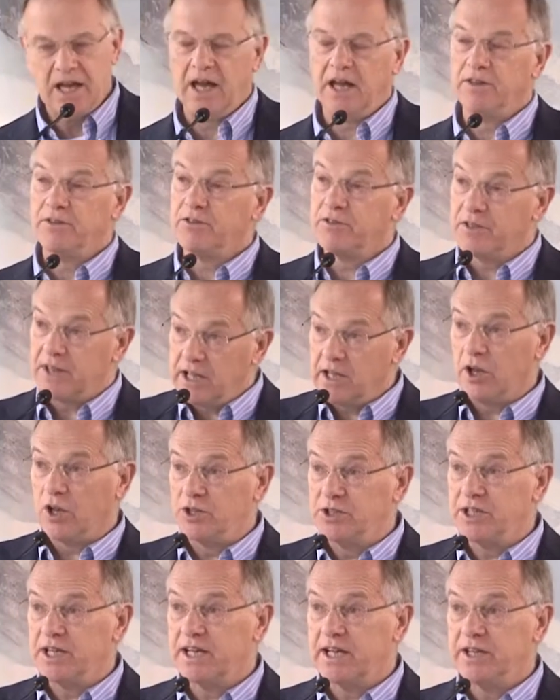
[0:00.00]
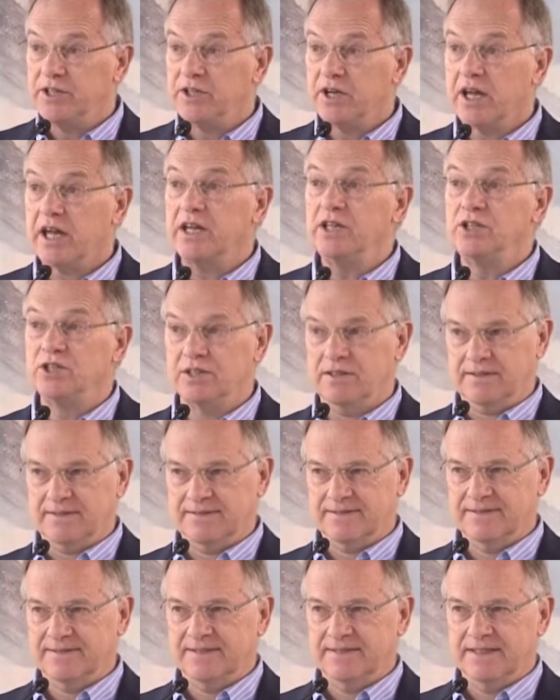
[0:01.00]
and theological education.
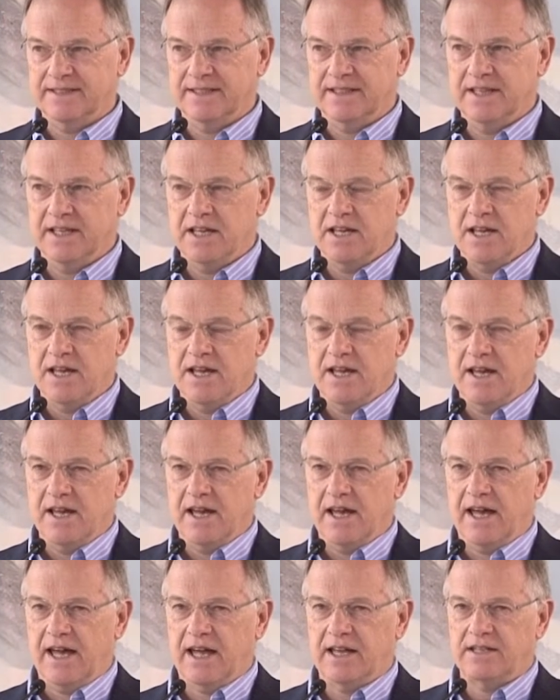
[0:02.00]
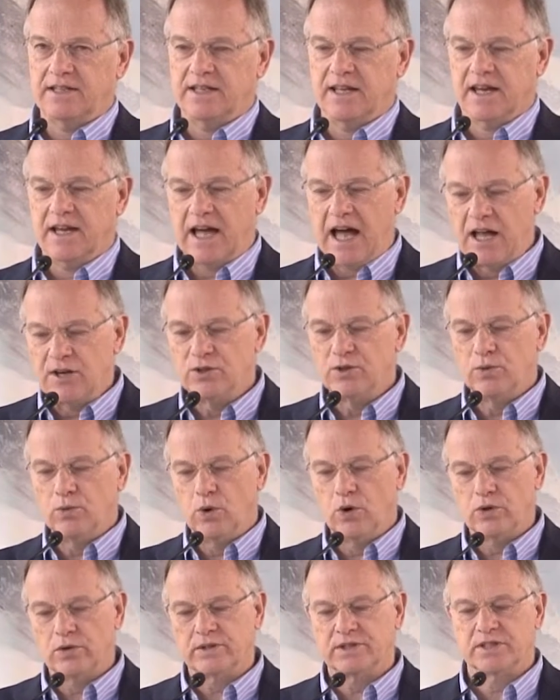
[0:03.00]
And uh, Andrew
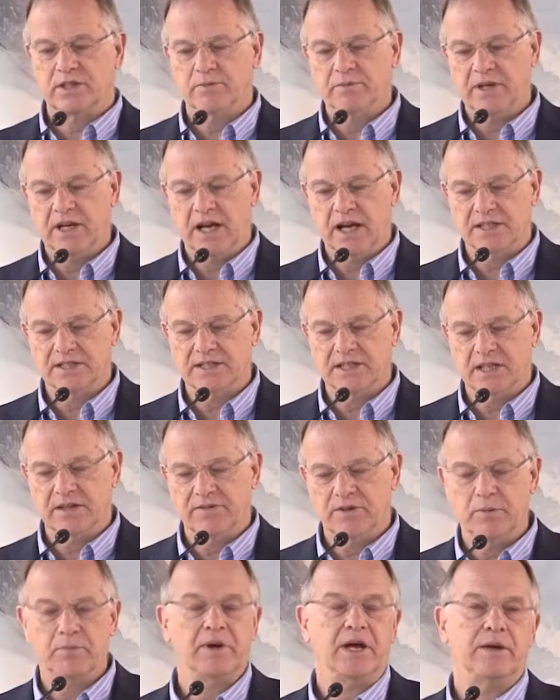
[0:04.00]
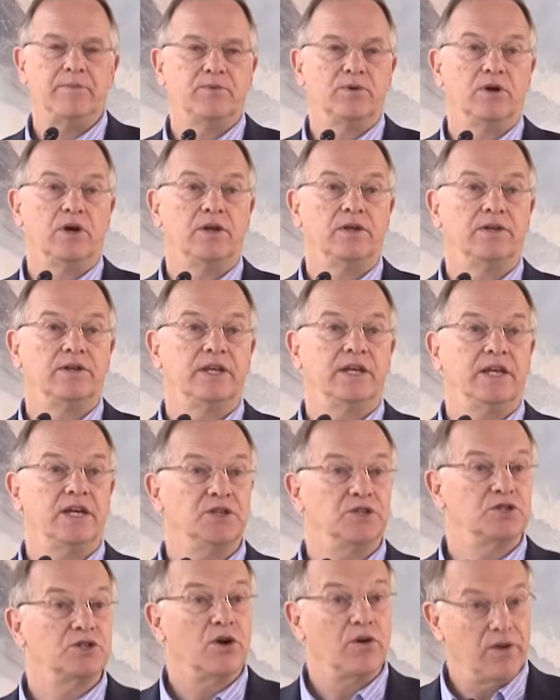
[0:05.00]
Walls had been asked to give the paper on the
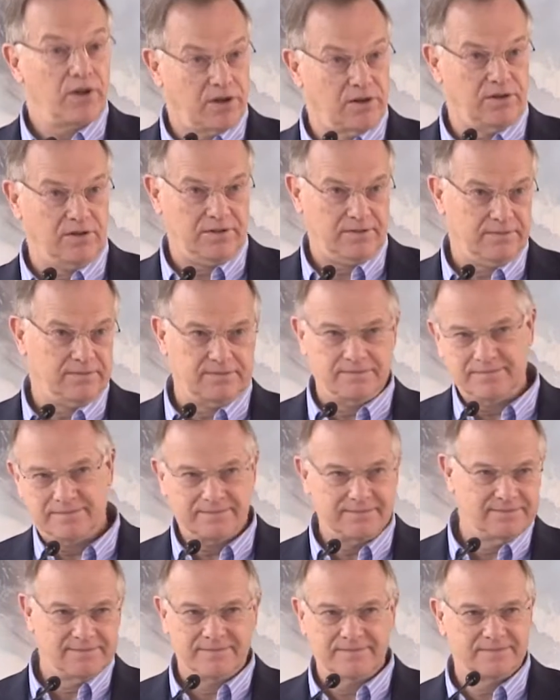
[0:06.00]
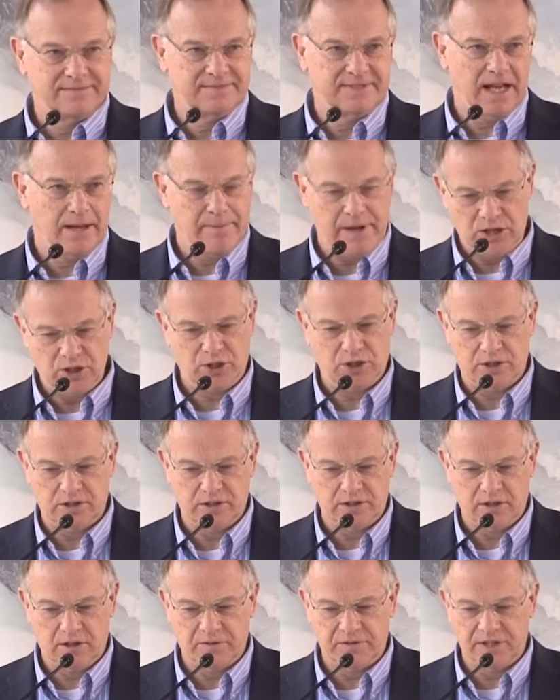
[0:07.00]
historical dimension
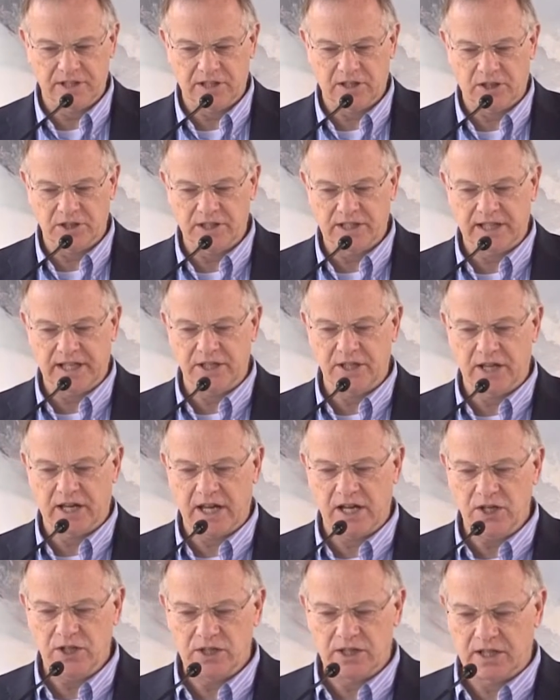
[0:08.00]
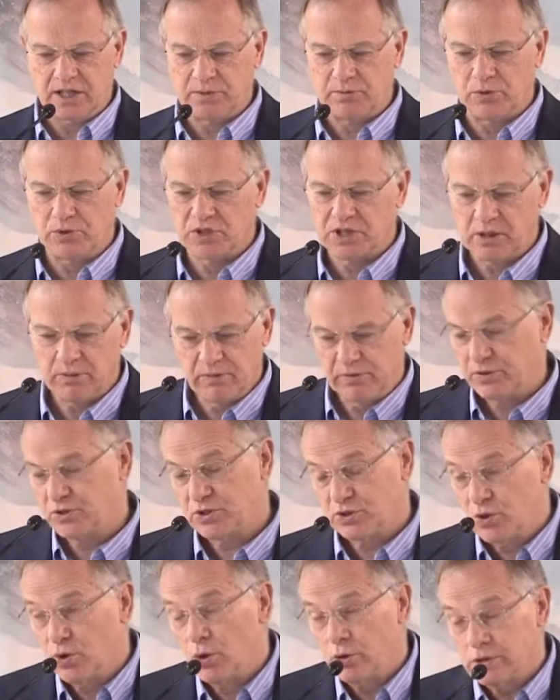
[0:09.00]
of theological education. I suppose some of
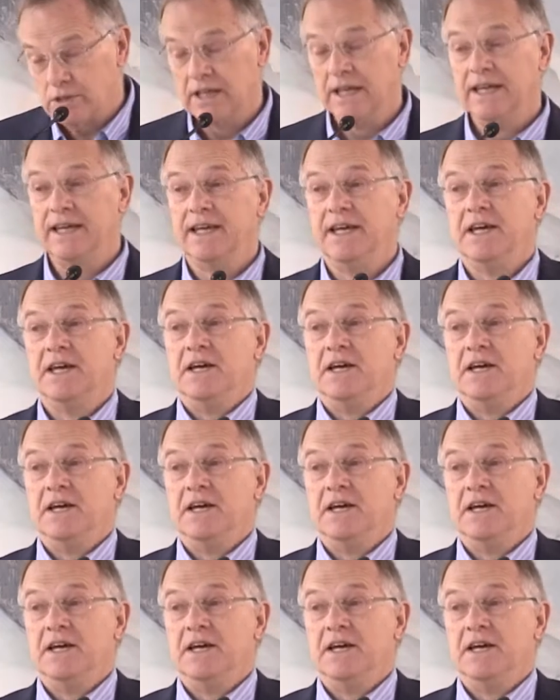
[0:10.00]
us thought